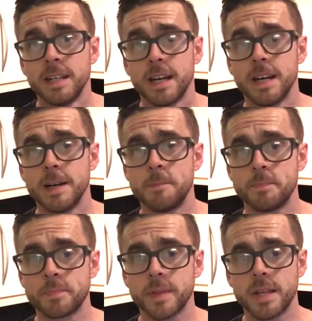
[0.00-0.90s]

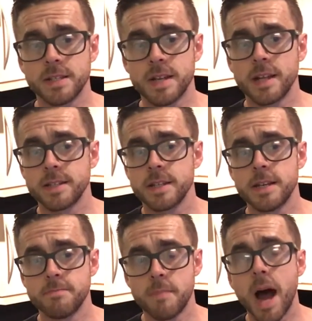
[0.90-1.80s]
It's an
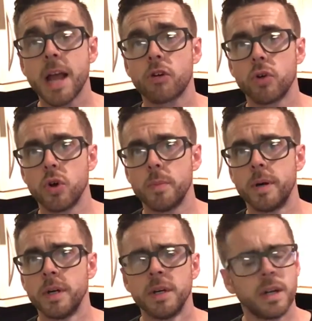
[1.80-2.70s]
antimicrobe.
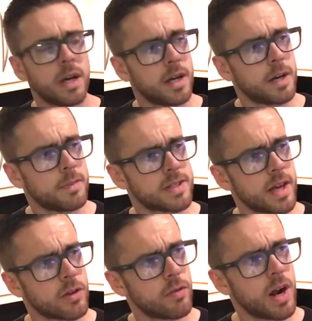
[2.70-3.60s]
Is
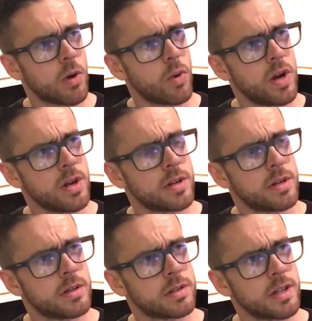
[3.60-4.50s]
that the right word?
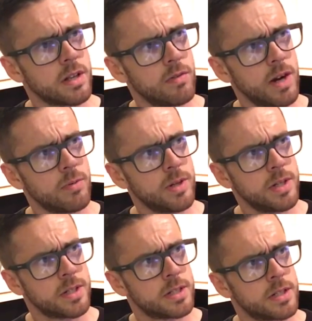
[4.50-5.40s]
Is that the right
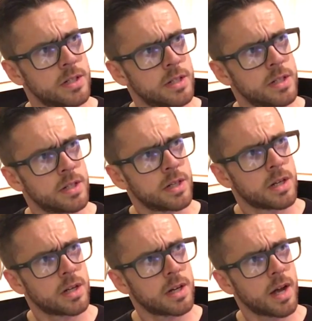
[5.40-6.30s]
word?
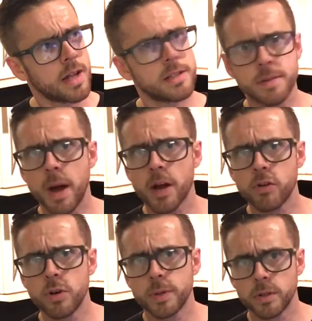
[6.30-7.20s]

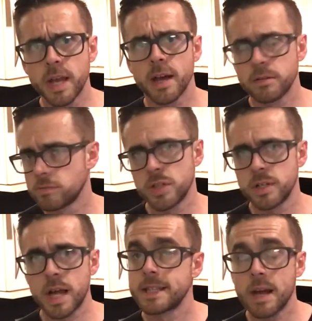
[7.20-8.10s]
Antimicrobial, yeah.
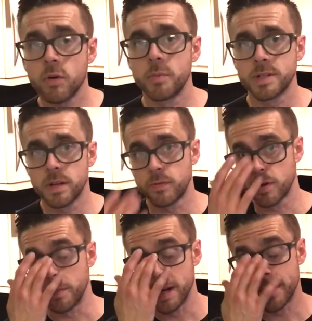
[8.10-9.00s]
I doubted myself
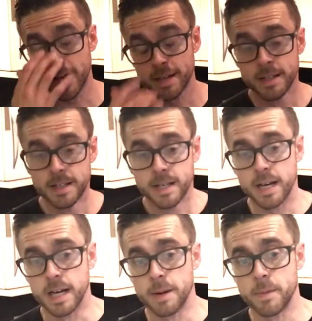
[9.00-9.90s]
for a minute there.
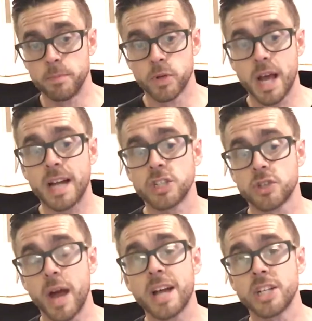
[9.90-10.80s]
But it
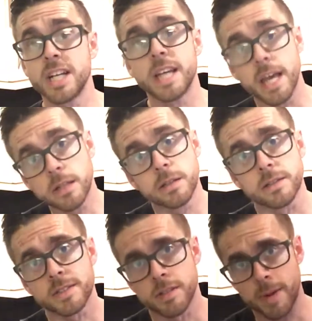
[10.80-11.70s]
actually
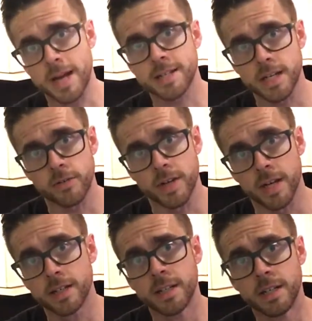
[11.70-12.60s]
kills the
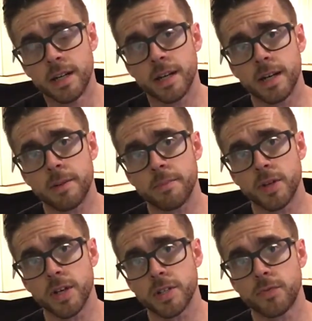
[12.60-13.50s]
bacteria
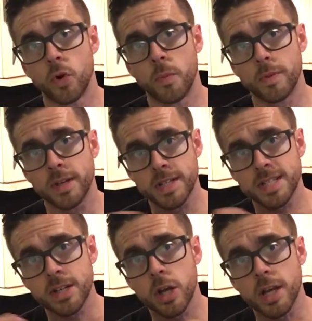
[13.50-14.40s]
it's
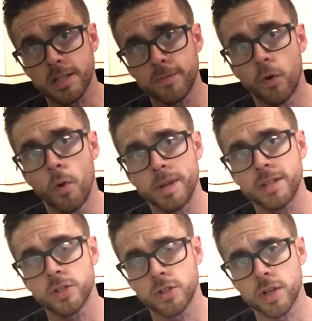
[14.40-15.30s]
forming to